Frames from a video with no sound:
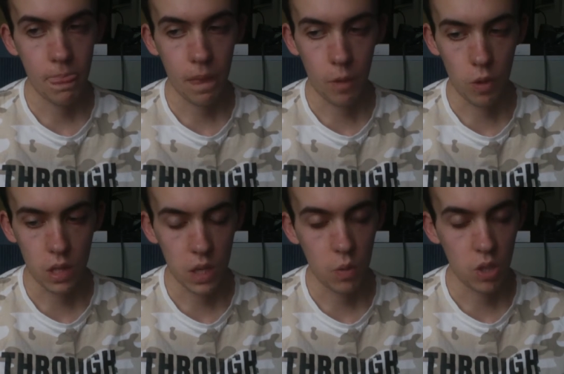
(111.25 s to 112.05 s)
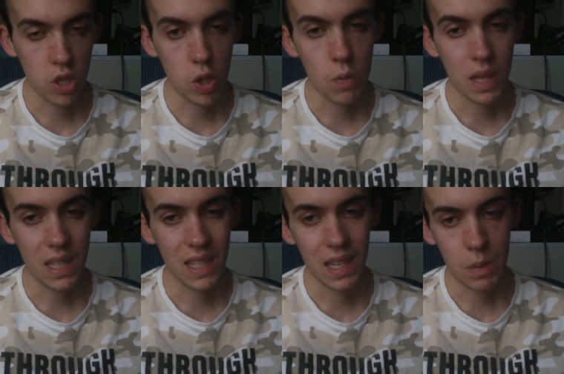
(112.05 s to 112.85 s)
the volunteer what to do, but they
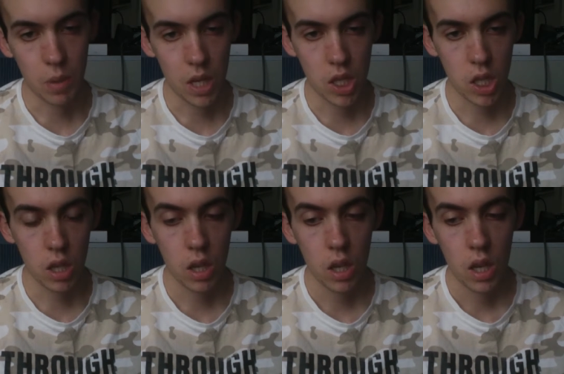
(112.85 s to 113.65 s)
didn't take the picture.